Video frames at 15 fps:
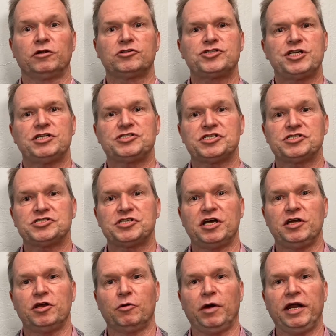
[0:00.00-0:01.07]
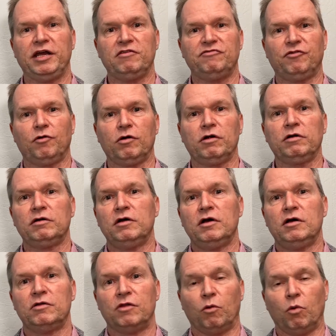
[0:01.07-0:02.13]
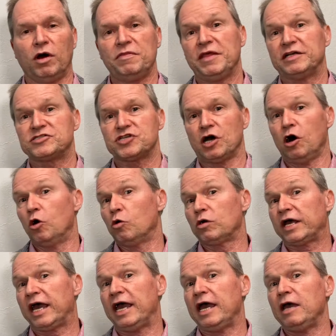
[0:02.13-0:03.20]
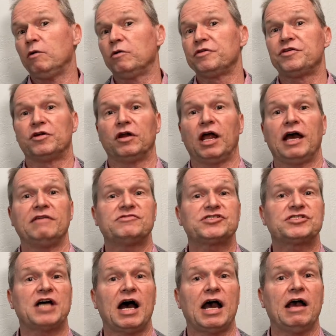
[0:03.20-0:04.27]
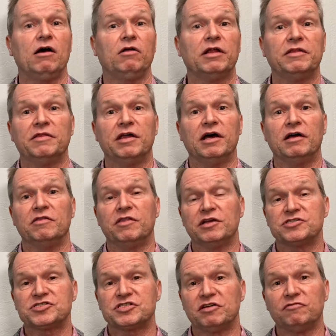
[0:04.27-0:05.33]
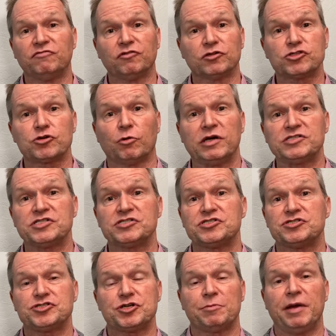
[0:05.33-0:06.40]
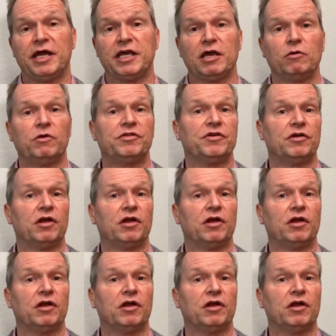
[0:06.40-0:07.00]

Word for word: Jesus that you're waiting for? The one that's okay with your lifestyle and the, the sinful choices that you're making with your